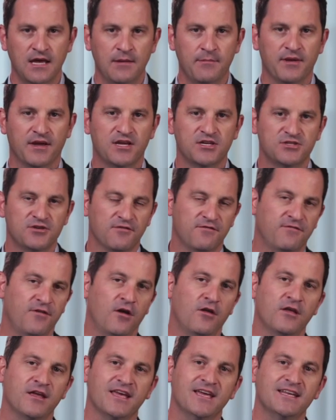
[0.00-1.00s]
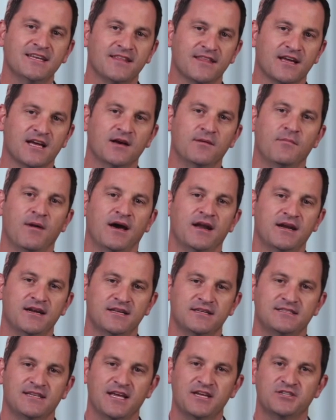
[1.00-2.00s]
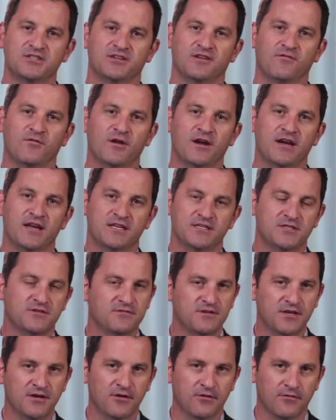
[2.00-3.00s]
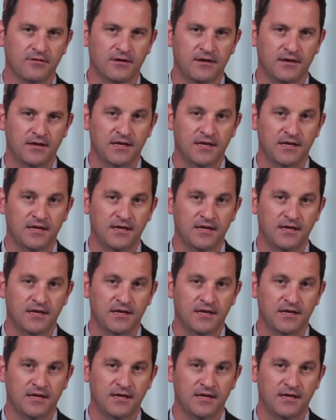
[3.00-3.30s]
because you're falling into the commoditization of what it is you do.